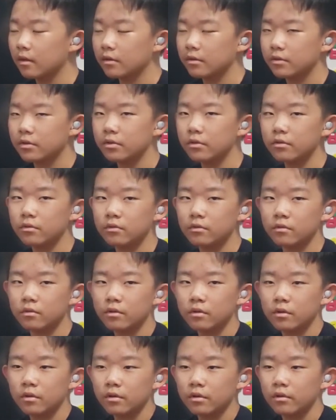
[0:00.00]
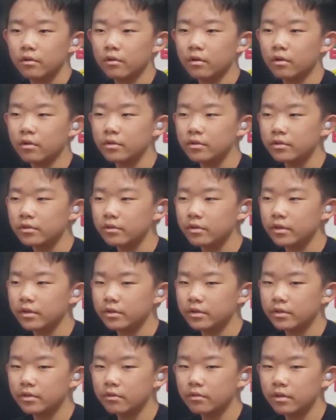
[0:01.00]
Two, you'll also need
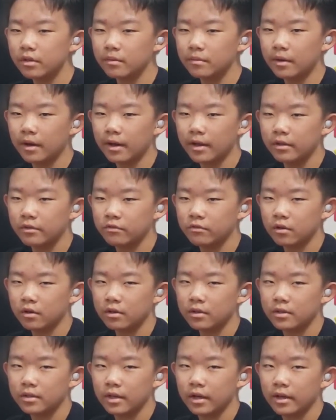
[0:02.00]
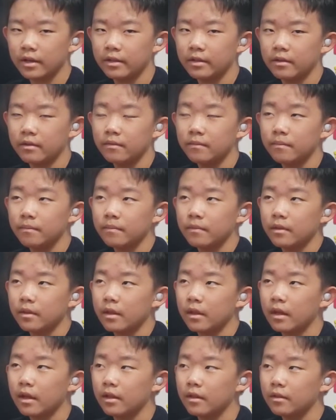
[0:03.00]
sodium hydroxide
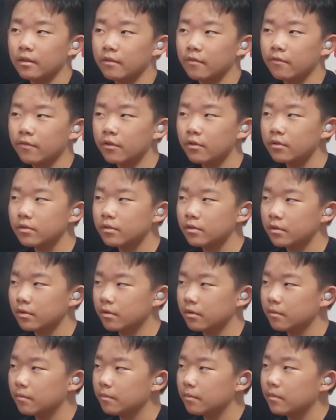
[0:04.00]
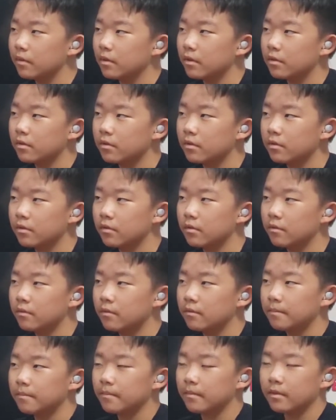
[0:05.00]
and a filter,
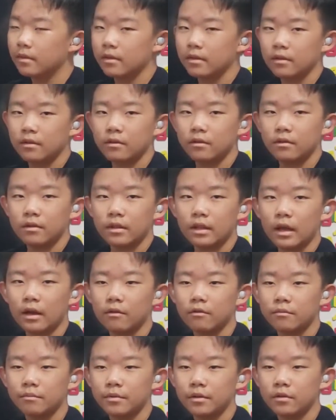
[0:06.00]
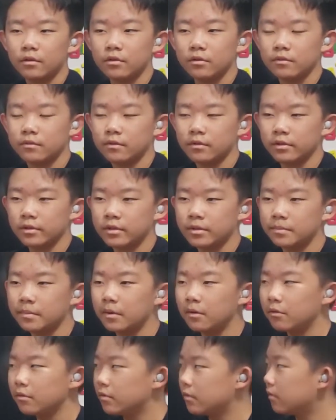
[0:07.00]
so that will be used for
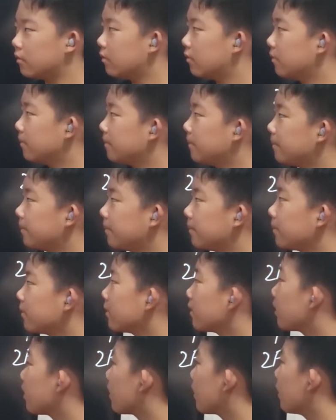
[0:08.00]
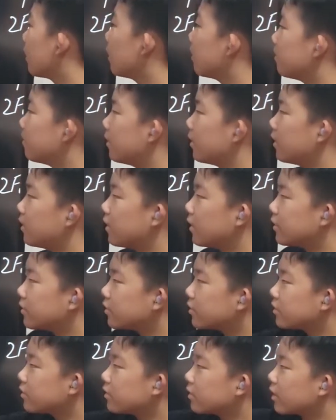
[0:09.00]
disposal. But let's
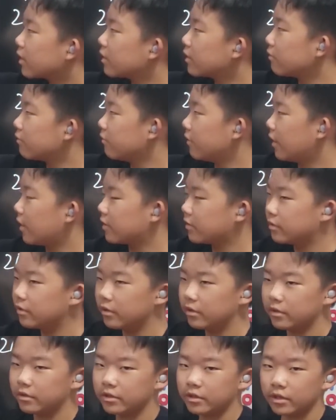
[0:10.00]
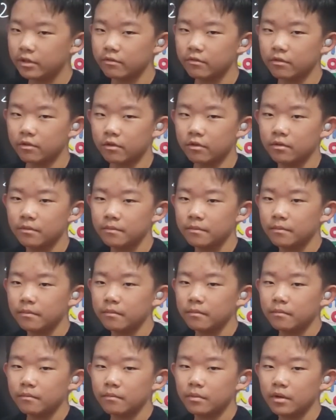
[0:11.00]
just look at the reaction in general,
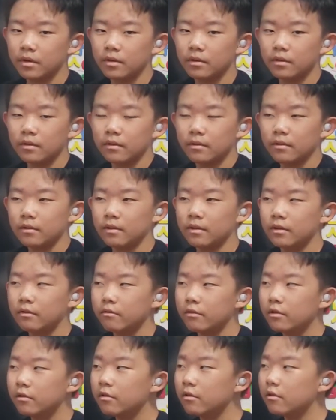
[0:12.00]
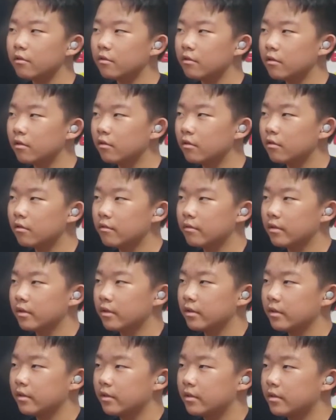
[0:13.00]
but we'll go over the
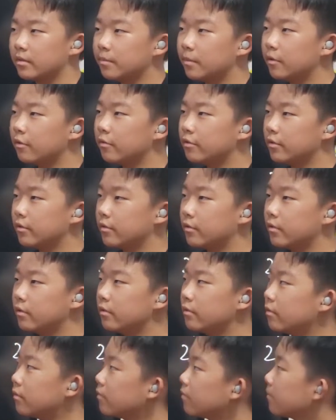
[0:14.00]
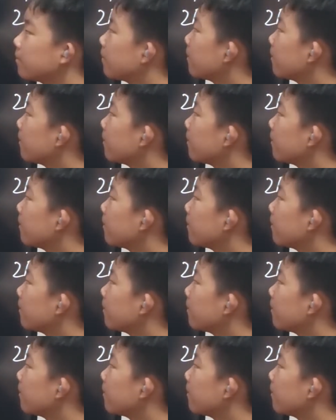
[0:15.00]
disposal too.